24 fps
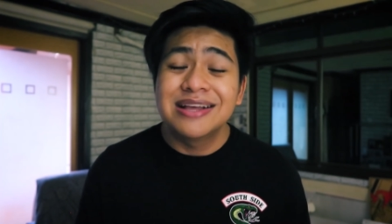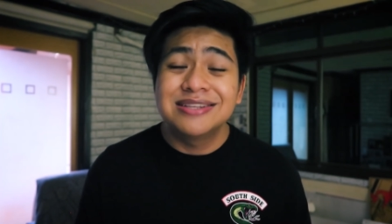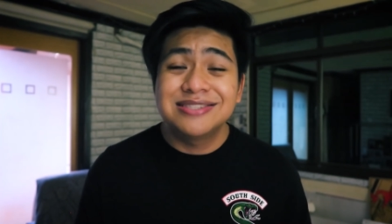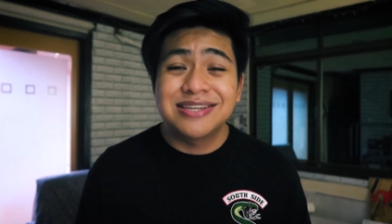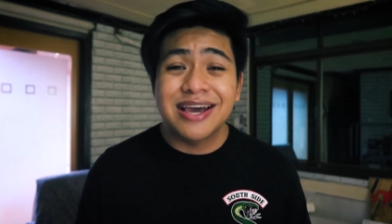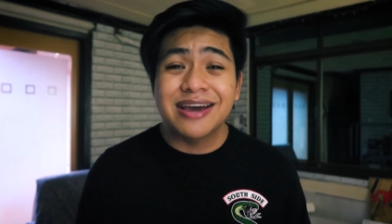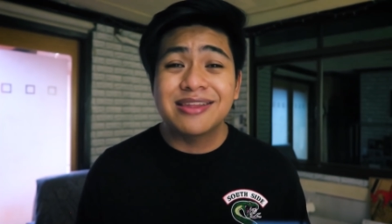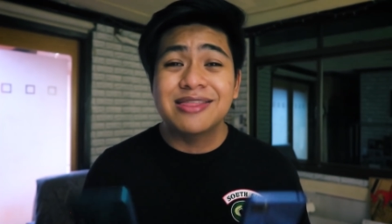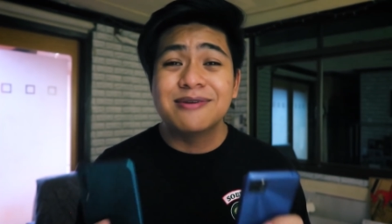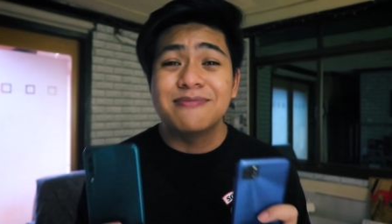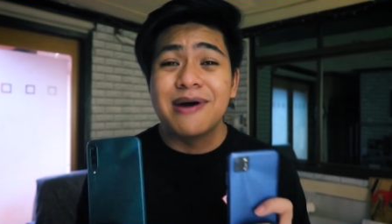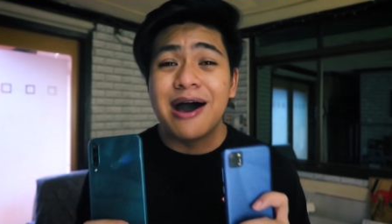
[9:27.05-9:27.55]

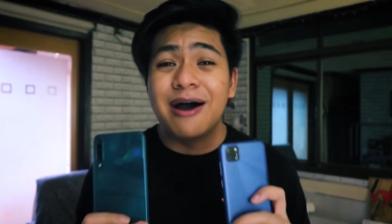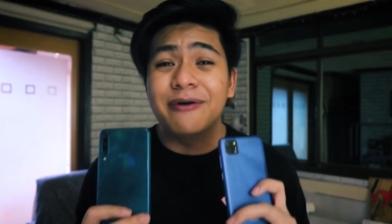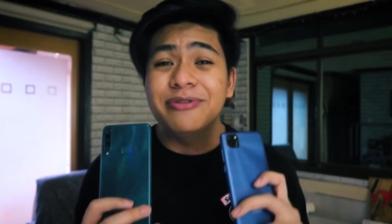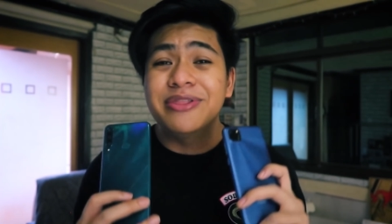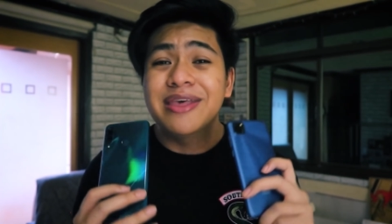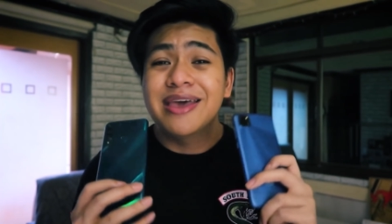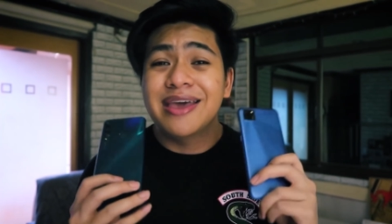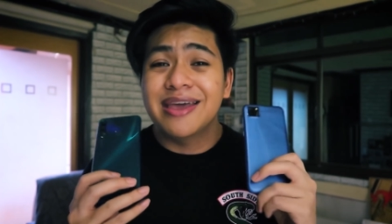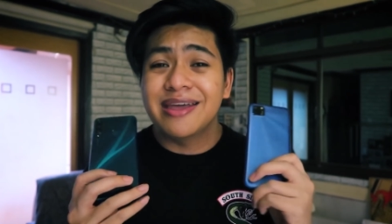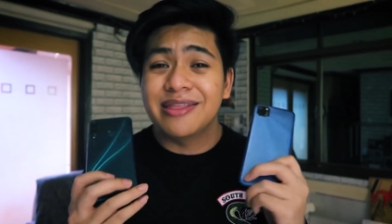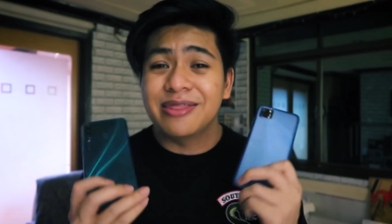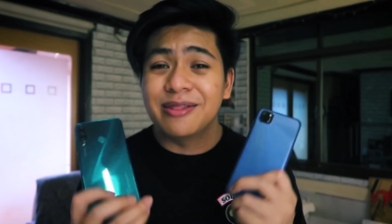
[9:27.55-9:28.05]
Check them
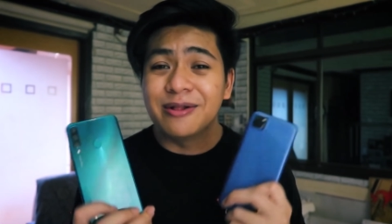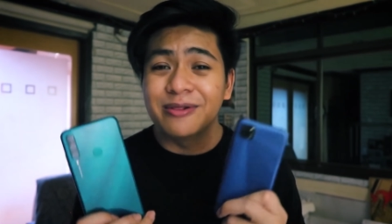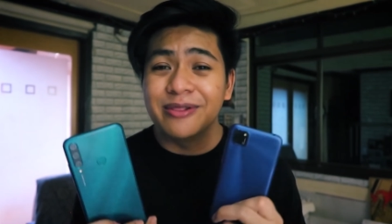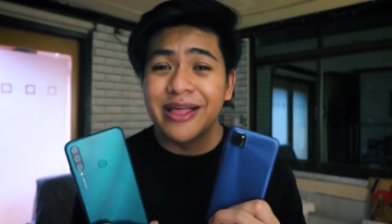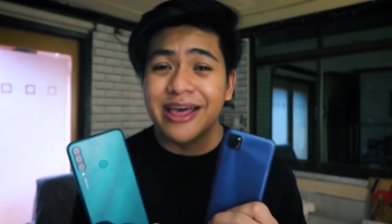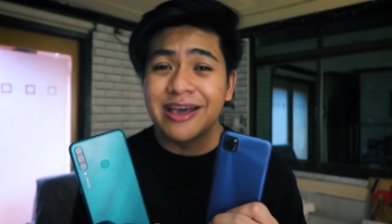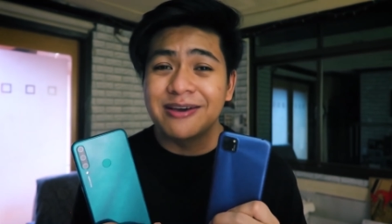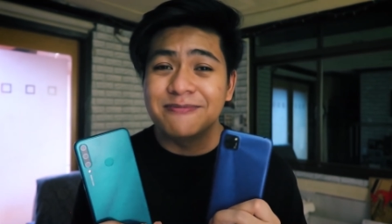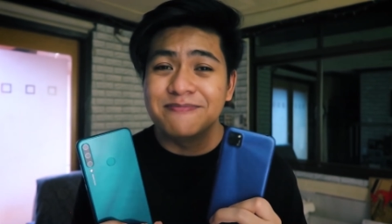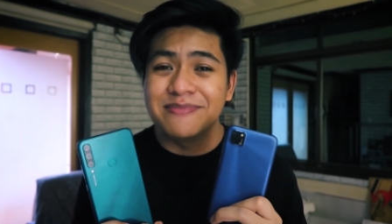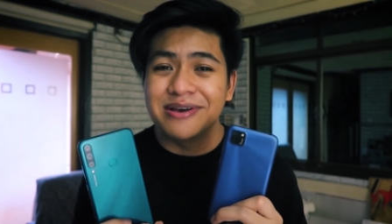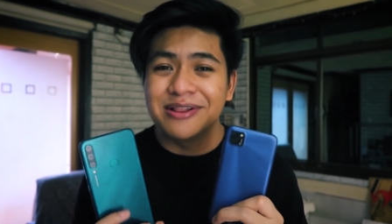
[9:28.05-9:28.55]
out in the
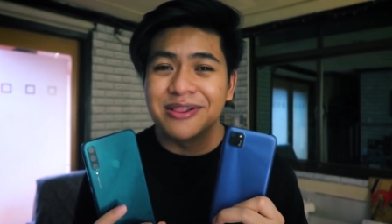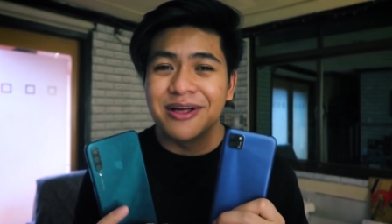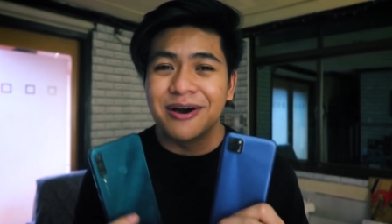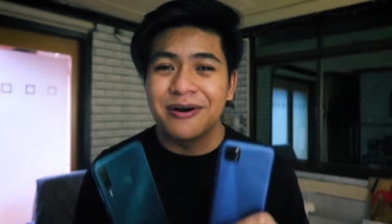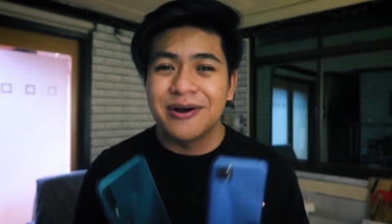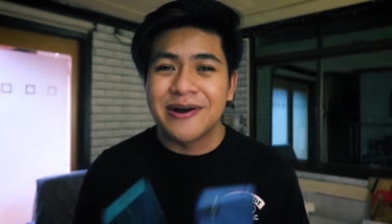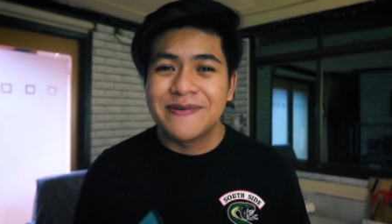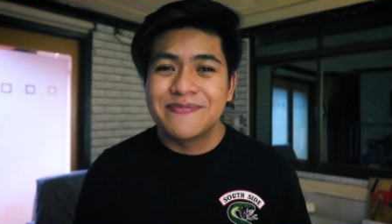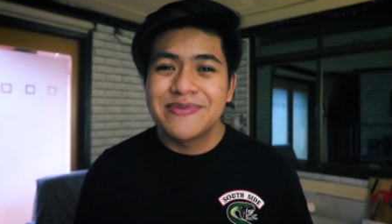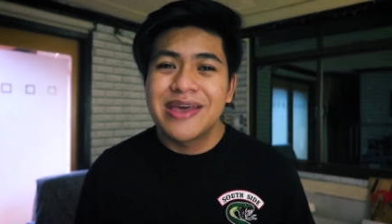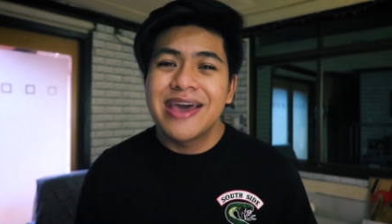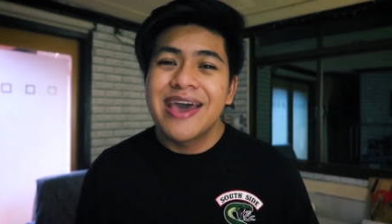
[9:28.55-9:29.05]
link
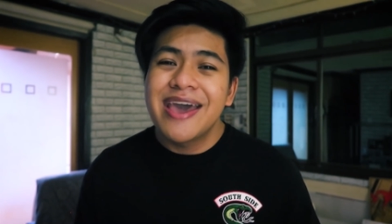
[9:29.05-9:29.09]
below.